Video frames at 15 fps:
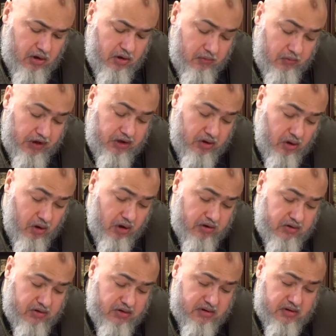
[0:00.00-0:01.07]

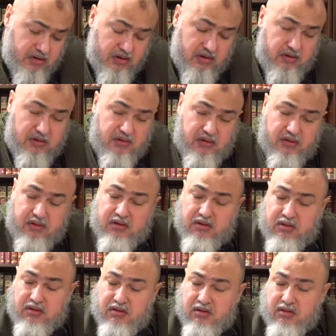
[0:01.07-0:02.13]
because
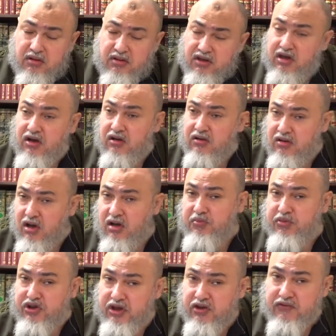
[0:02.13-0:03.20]
they are not
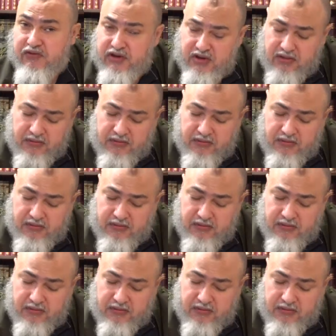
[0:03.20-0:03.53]
believing.